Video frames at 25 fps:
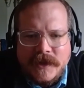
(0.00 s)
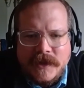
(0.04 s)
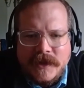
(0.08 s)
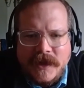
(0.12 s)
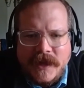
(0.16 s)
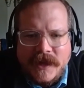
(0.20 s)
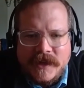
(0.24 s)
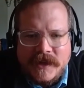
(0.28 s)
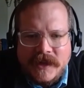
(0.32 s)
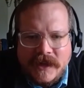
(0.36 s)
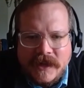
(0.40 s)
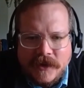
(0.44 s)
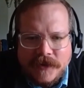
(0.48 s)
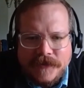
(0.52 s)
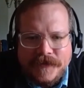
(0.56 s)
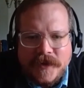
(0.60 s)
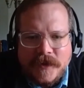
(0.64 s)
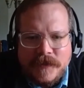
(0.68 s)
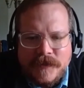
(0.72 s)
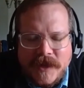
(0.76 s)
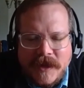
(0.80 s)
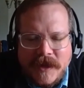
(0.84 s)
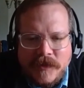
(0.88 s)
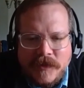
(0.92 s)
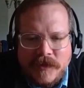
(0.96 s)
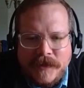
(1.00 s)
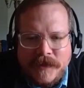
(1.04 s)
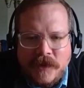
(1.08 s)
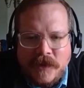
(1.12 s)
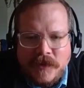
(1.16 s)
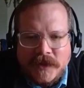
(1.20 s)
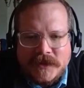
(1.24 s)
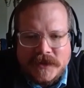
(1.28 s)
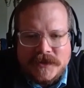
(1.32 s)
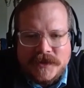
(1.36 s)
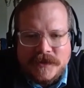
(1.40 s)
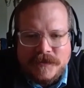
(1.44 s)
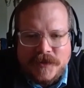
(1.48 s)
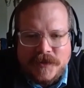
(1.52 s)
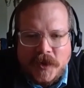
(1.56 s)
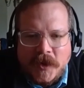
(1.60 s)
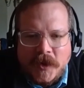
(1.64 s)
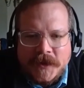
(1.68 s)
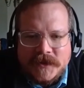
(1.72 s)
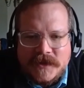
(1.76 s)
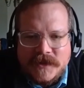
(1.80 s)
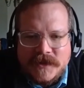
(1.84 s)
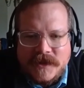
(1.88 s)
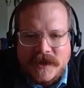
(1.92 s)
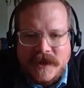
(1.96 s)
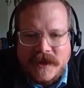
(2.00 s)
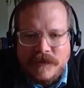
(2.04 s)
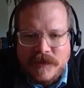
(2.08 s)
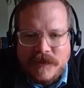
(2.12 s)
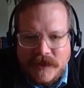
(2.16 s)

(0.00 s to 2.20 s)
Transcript: hear from them about what's important to them.